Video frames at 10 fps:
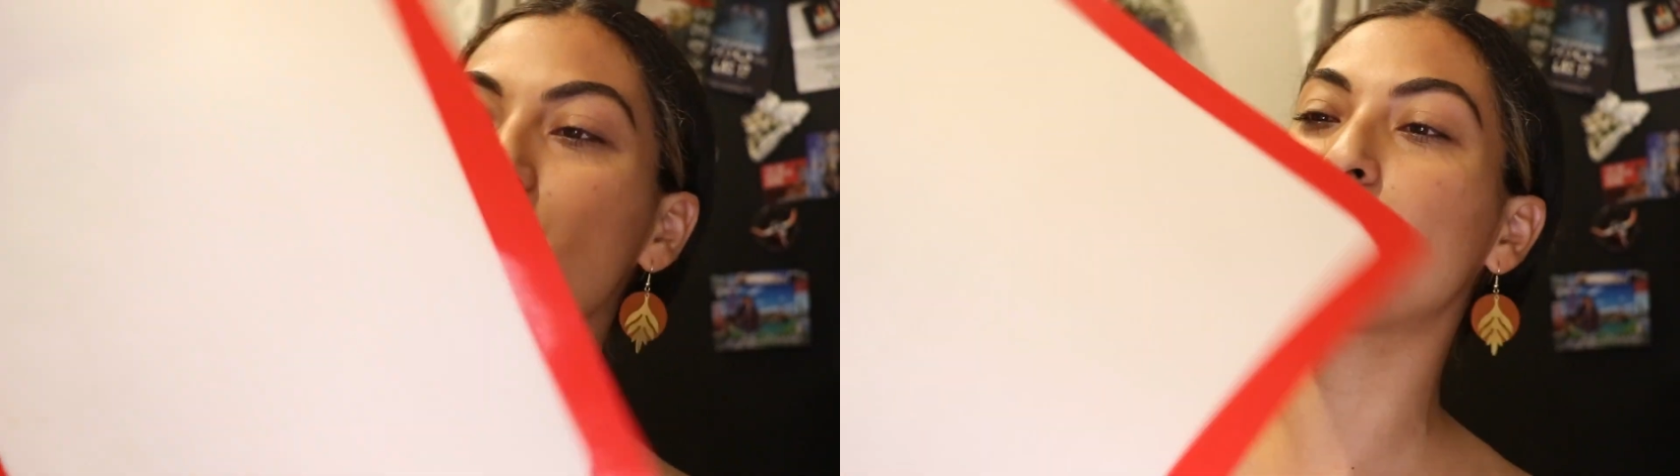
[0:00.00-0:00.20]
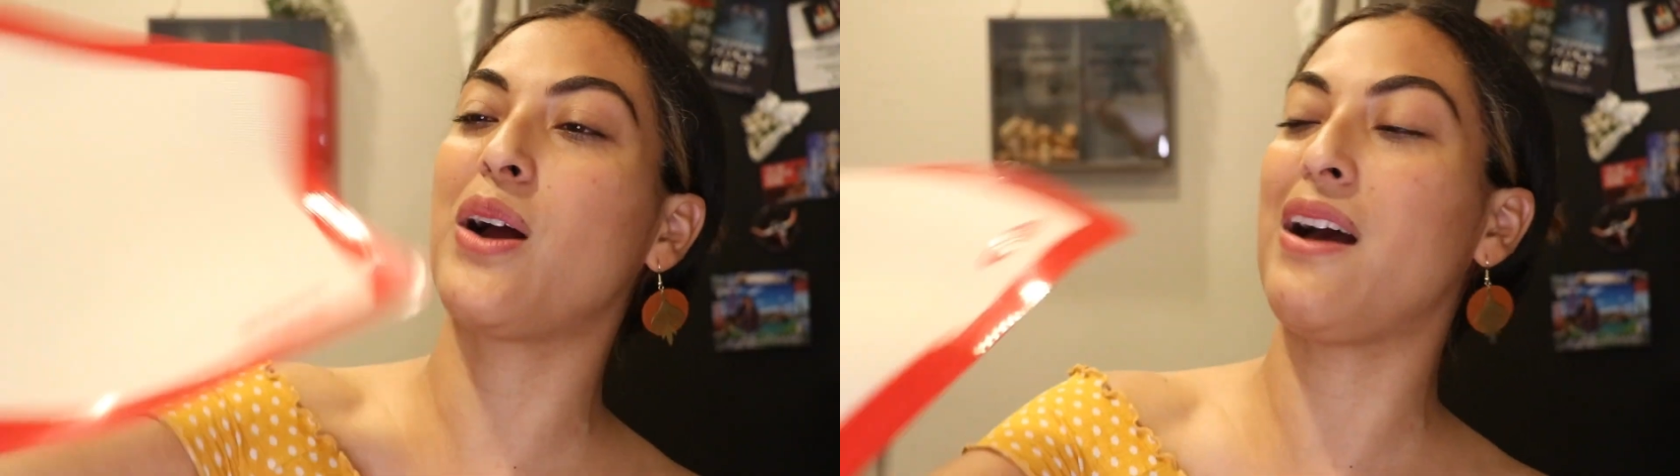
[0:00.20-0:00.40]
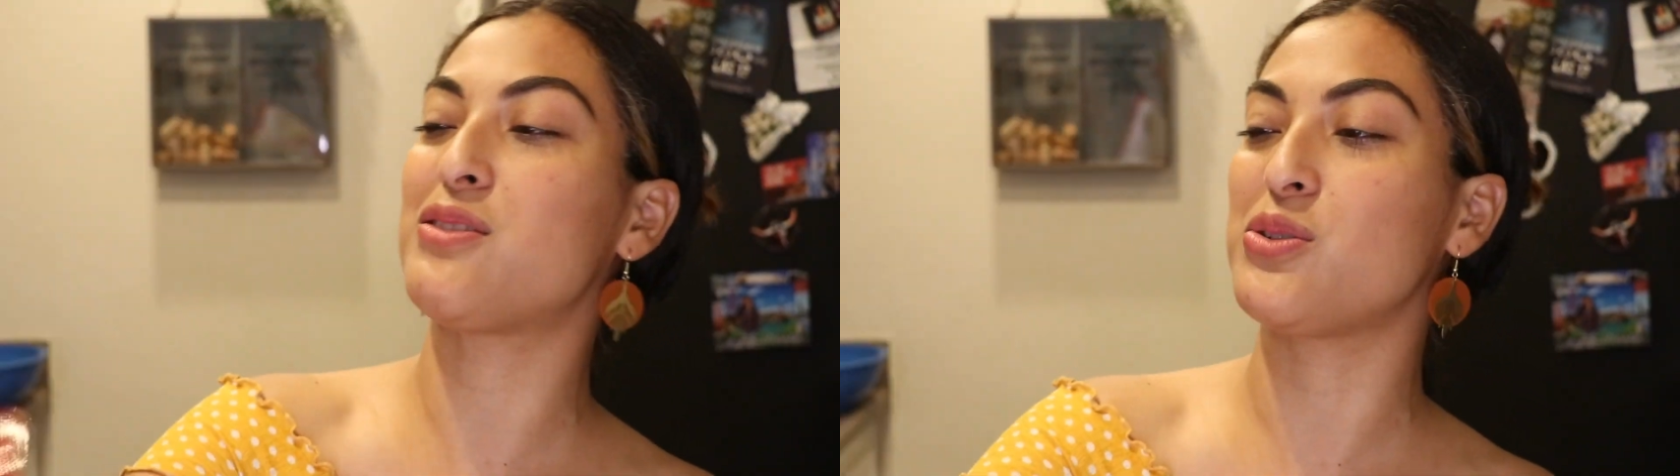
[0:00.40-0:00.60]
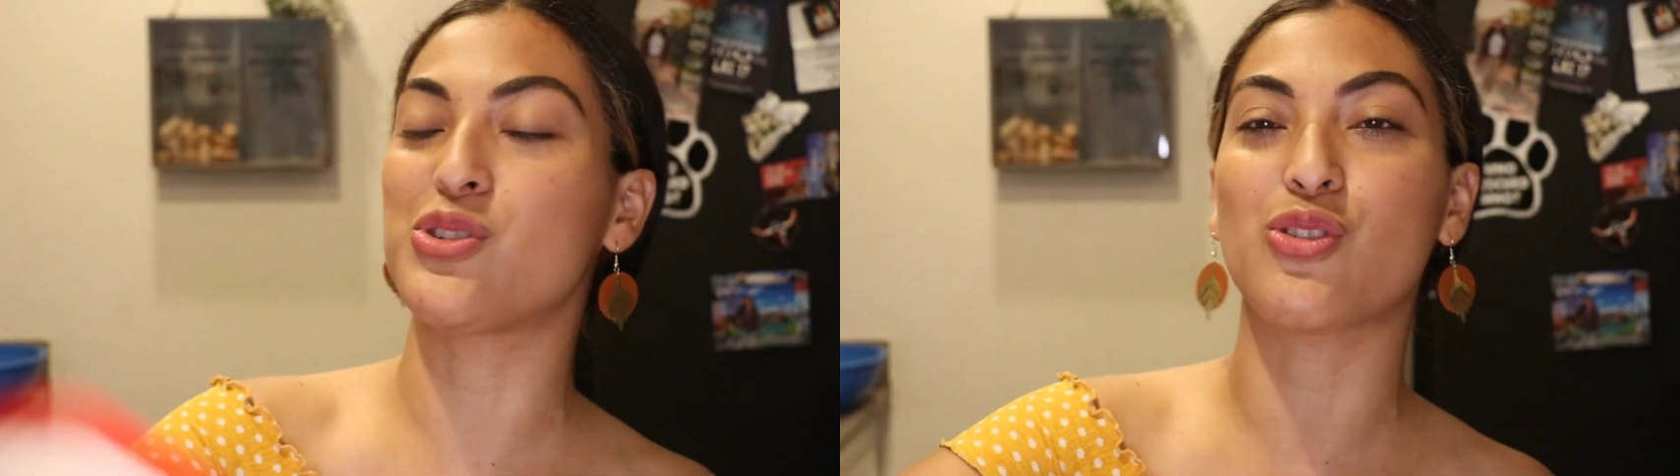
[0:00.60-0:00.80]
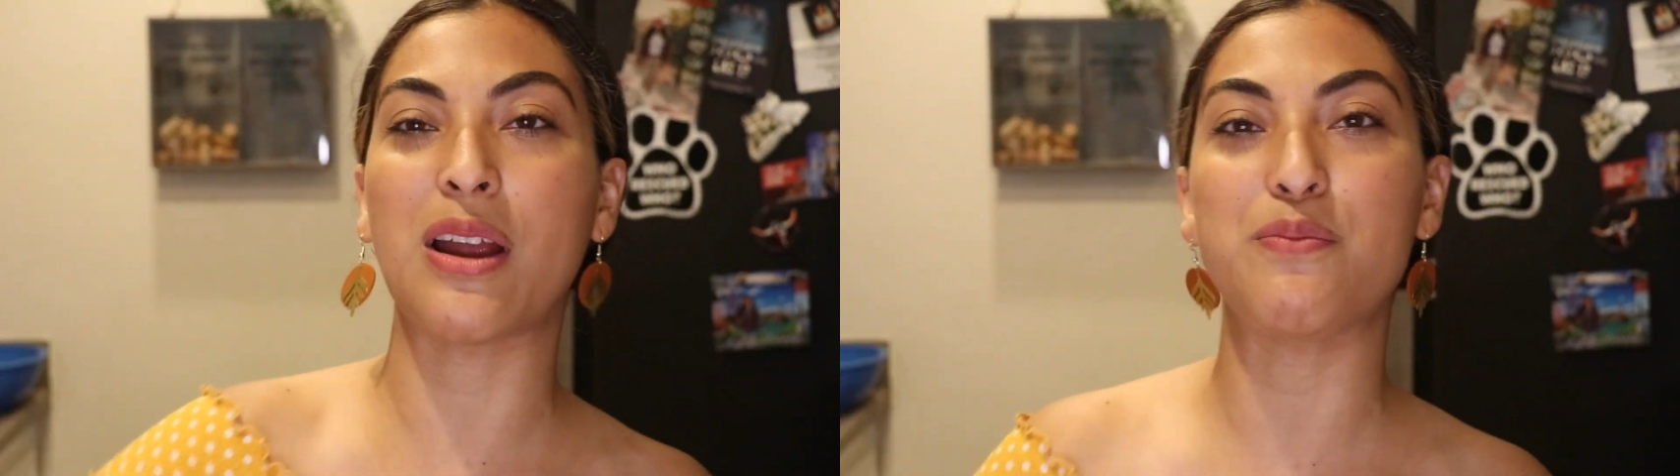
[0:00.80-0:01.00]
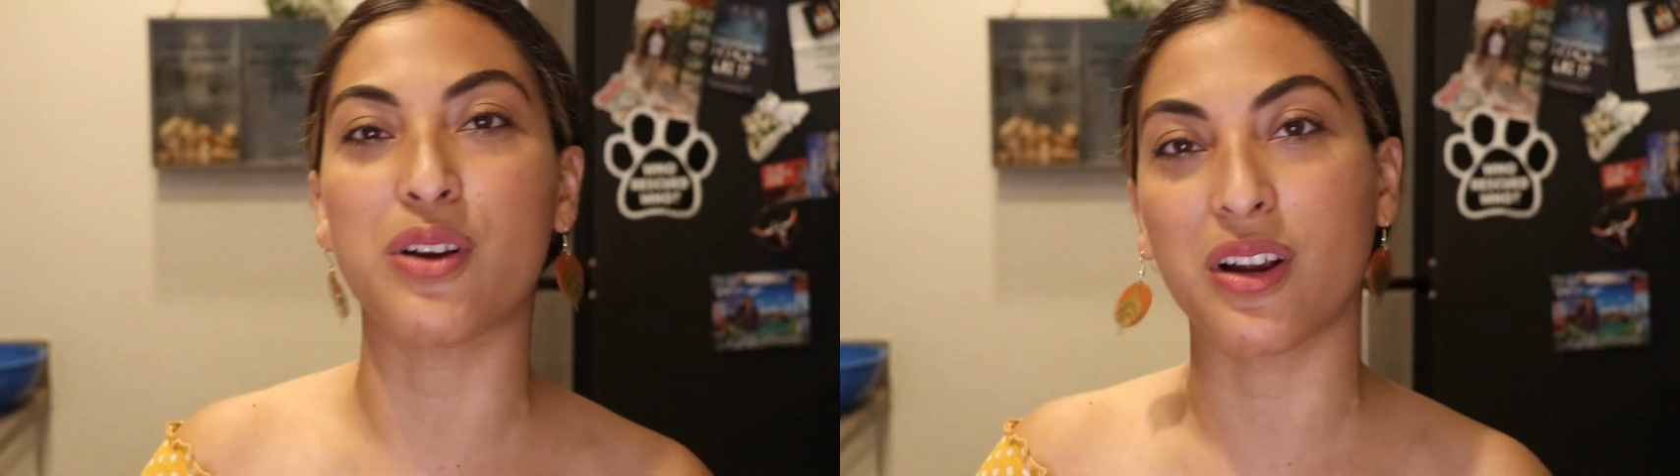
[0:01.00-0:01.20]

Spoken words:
You don't have to scrape your